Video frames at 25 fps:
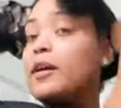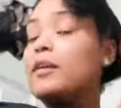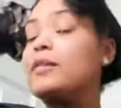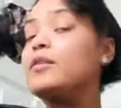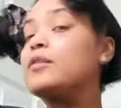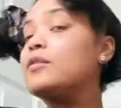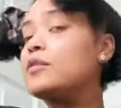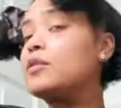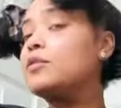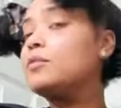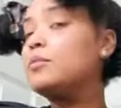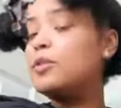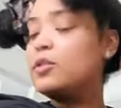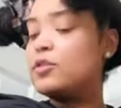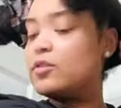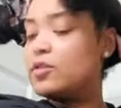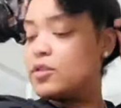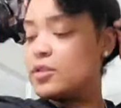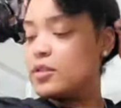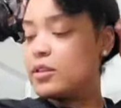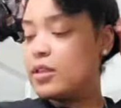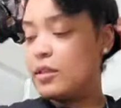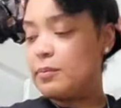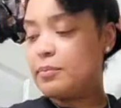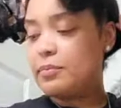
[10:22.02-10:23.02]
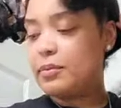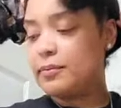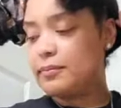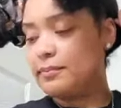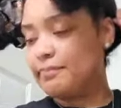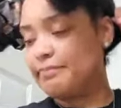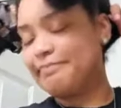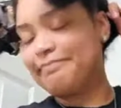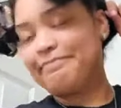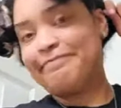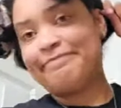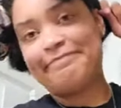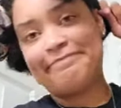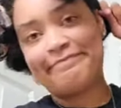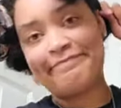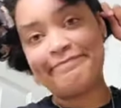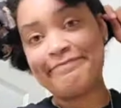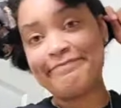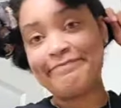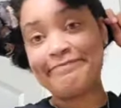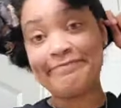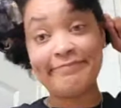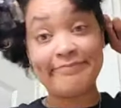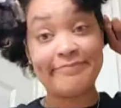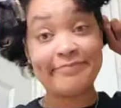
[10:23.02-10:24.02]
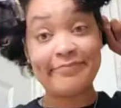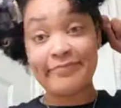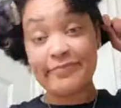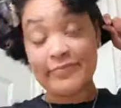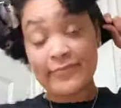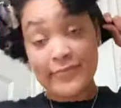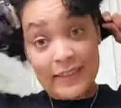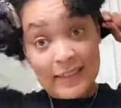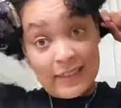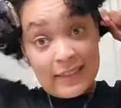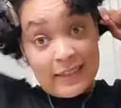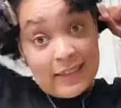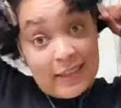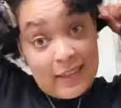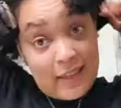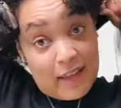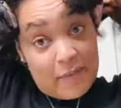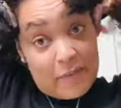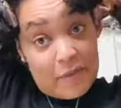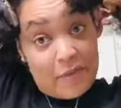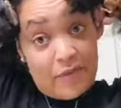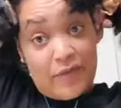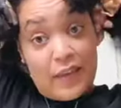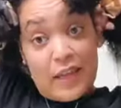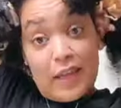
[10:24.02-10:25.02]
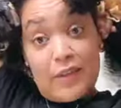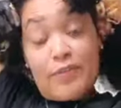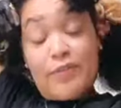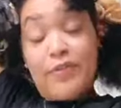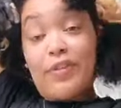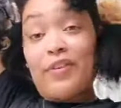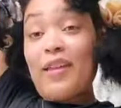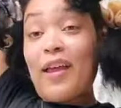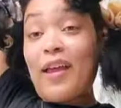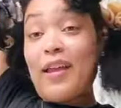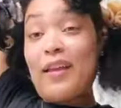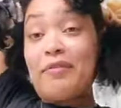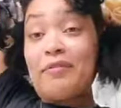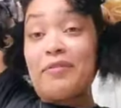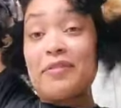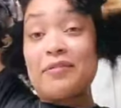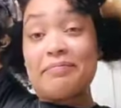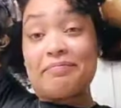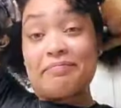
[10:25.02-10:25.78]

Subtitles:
so much slip. I'm a fan for life.